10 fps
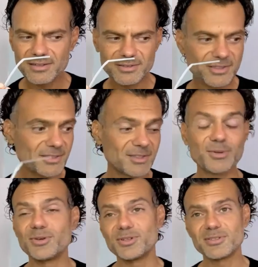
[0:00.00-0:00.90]
so
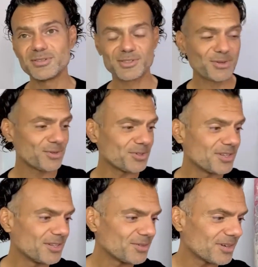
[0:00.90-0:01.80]
good, so good.
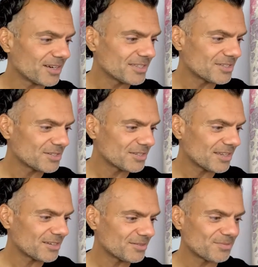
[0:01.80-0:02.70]
Right, right, let's just
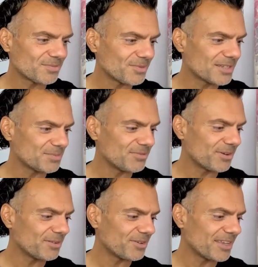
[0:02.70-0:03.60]
get, let's be
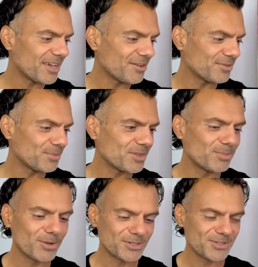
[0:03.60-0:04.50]
very, very careful with the
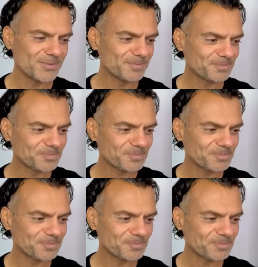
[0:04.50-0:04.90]
blotters.